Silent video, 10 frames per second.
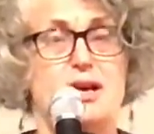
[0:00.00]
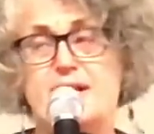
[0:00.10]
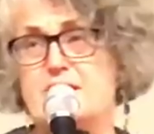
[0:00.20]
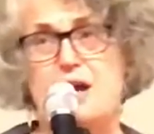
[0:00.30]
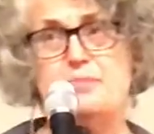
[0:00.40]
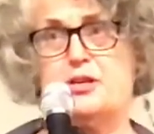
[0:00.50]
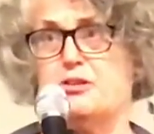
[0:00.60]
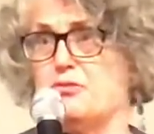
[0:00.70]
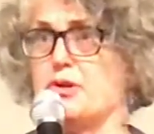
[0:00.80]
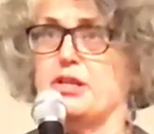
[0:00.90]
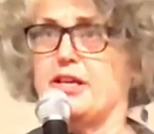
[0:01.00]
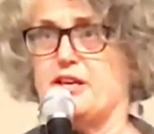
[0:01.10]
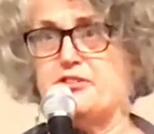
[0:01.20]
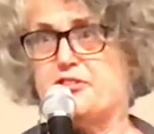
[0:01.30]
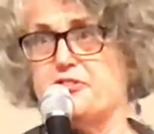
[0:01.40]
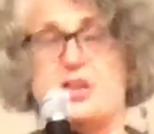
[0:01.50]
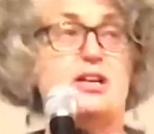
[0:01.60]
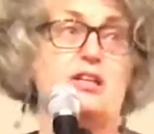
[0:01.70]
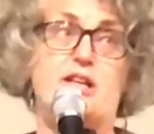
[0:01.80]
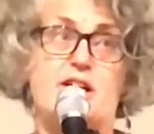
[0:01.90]
And Tom didn't really
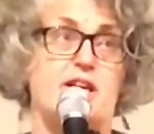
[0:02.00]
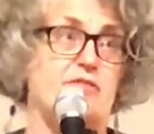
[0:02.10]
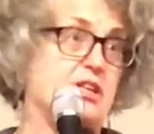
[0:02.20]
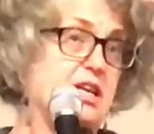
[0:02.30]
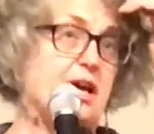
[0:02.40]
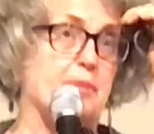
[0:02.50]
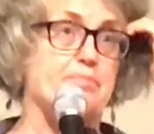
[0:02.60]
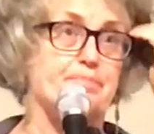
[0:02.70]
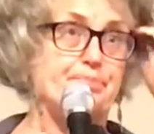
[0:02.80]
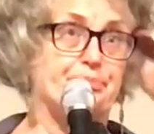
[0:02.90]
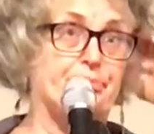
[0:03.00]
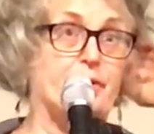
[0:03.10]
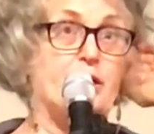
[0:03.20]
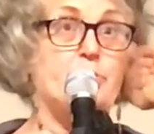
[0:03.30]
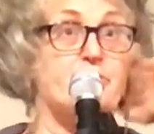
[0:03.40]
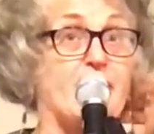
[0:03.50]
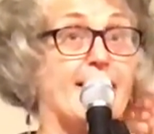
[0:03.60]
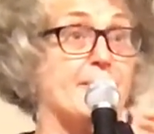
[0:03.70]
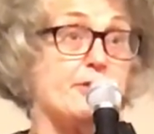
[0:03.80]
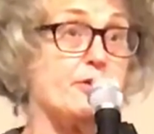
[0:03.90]
understand. He didn't give a damn. He was
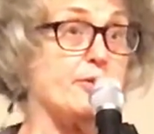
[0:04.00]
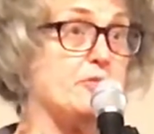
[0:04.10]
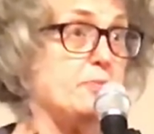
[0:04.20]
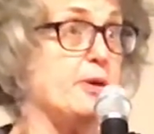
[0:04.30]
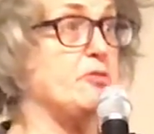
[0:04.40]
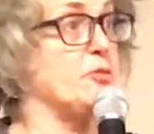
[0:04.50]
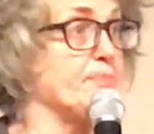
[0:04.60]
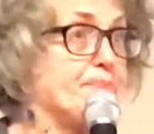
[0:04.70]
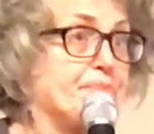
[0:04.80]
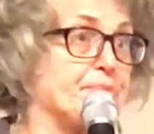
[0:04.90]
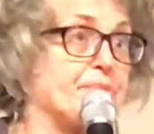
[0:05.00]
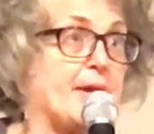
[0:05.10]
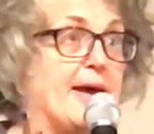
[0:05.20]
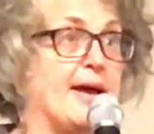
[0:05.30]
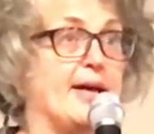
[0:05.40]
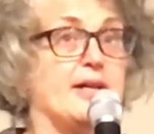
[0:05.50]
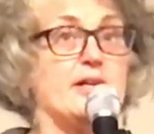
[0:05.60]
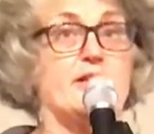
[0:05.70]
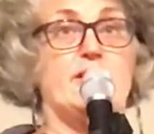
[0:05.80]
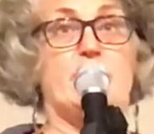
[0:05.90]
tired of Christmas.
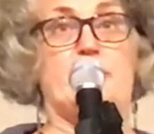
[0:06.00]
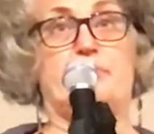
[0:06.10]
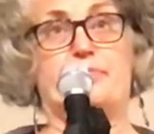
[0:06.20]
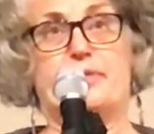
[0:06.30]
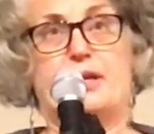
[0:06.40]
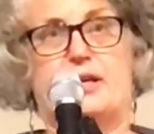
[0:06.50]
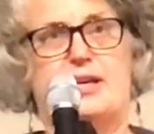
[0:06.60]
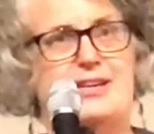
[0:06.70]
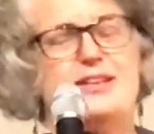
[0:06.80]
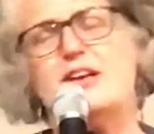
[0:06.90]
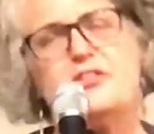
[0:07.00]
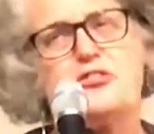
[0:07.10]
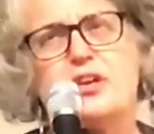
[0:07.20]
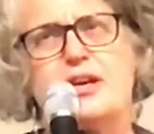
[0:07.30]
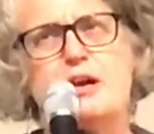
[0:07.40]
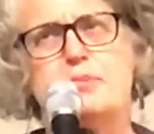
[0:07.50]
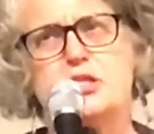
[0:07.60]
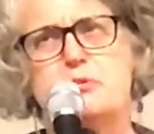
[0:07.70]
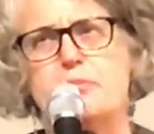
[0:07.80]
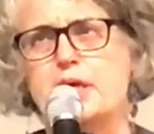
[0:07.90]
And, you know, he didn't understand how
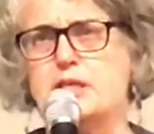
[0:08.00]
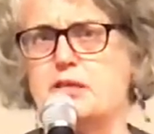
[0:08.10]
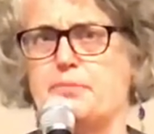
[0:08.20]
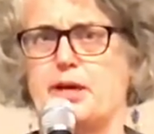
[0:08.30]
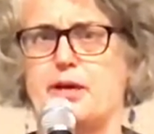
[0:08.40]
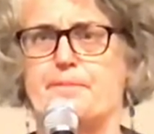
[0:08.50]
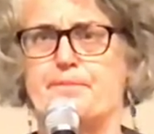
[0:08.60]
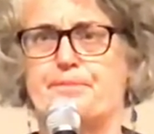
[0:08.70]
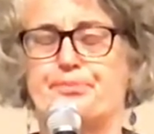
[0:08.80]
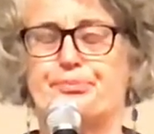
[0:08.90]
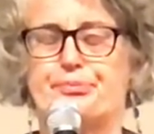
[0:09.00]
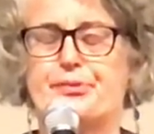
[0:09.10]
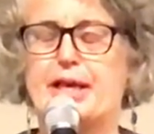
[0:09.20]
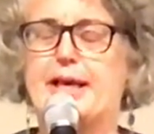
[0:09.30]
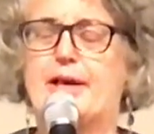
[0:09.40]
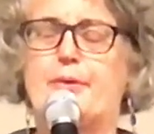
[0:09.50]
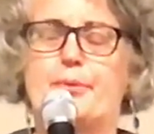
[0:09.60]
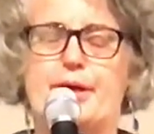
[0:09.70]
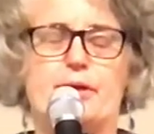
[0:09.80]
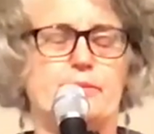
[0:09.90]
much it meant to me.
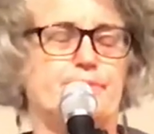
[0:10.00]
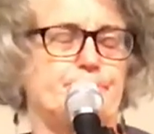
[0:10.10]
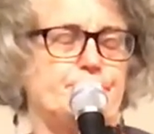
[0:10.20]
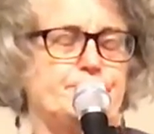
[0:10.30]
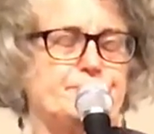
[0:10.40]
Well,